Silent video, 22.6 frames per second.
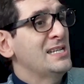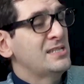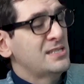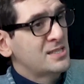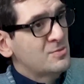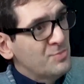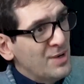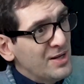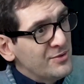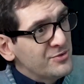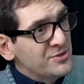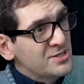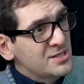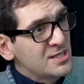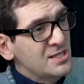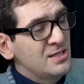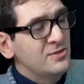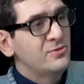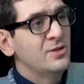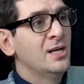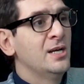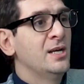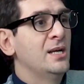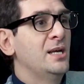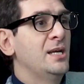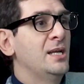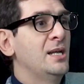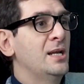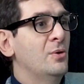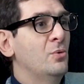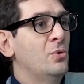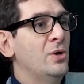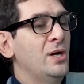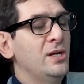expensive, in
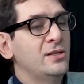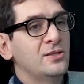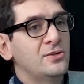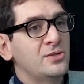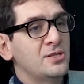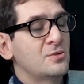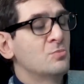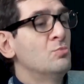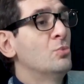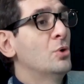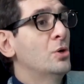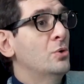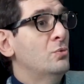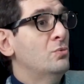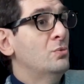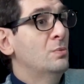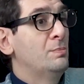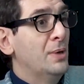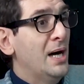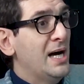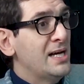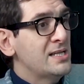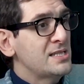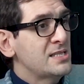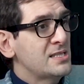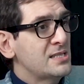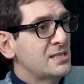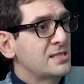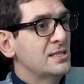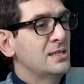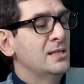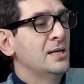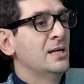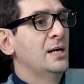a way that is more robust,
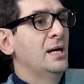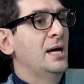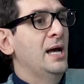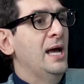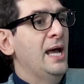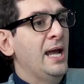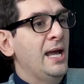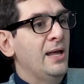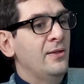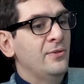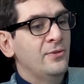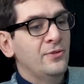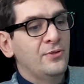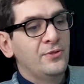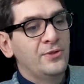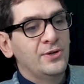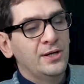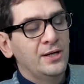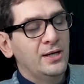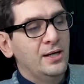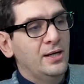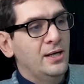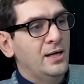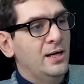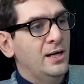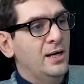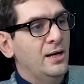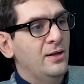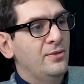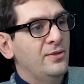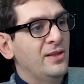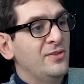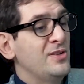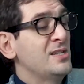and
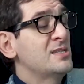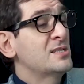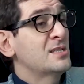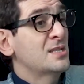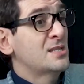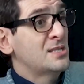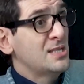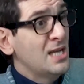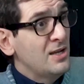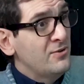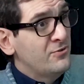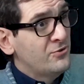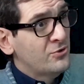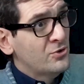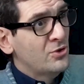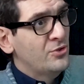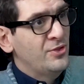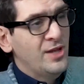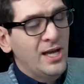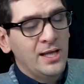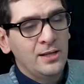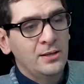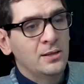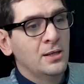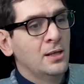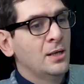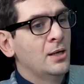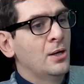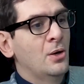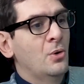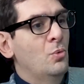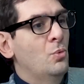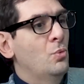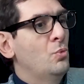that is safer than
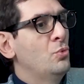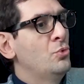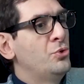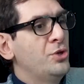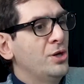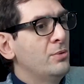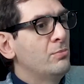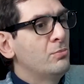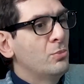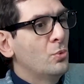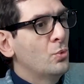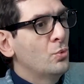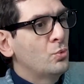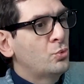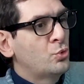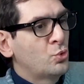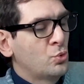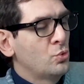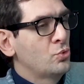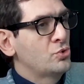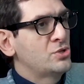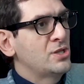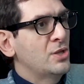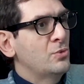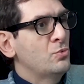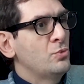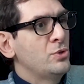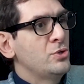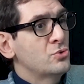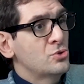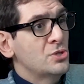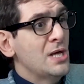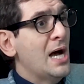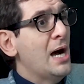the tools that we
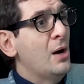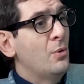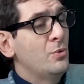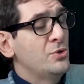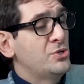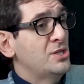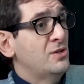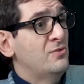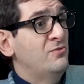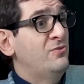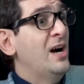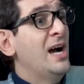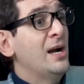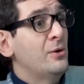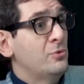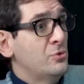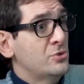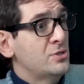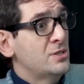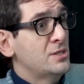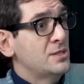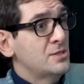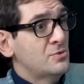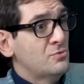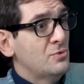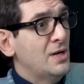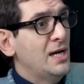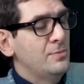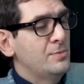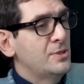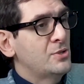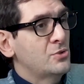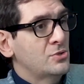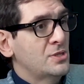use now, which are viruses,
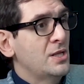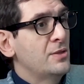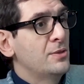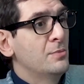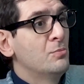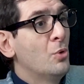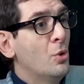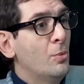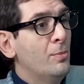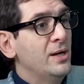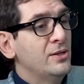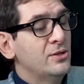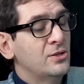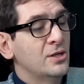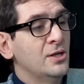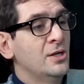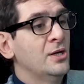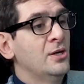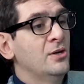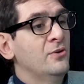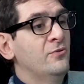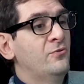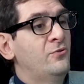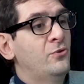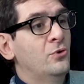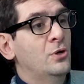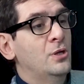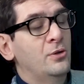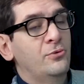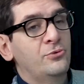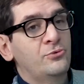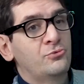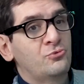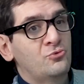right? Because at the moment,
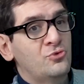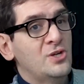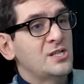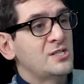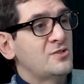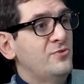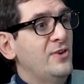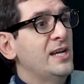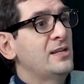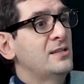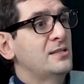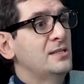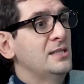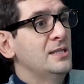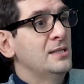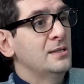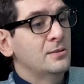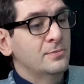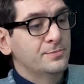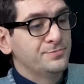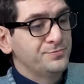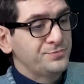for transfecting